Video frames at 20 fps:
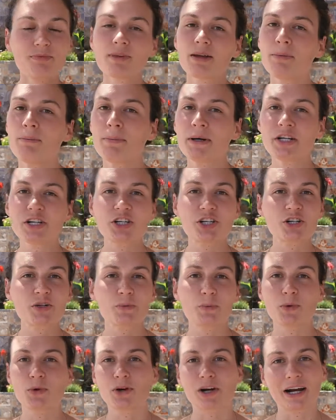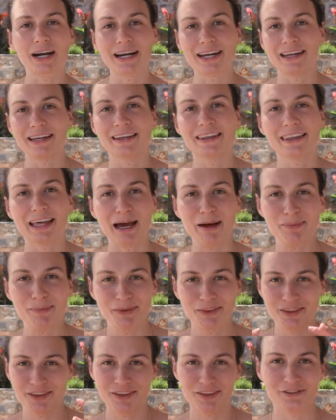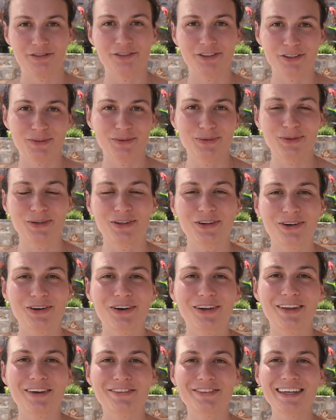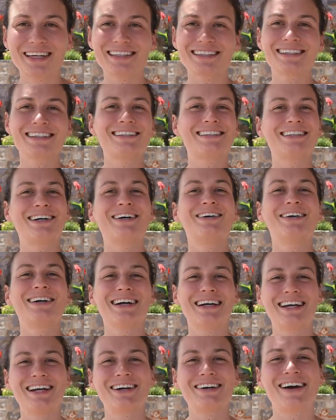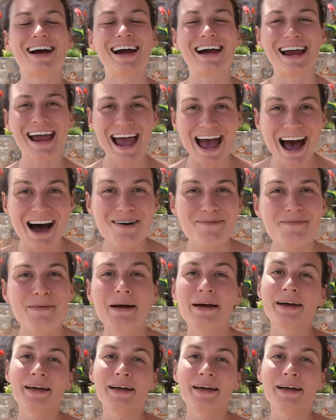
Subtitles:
much more in-depth view on all of this. So here I am.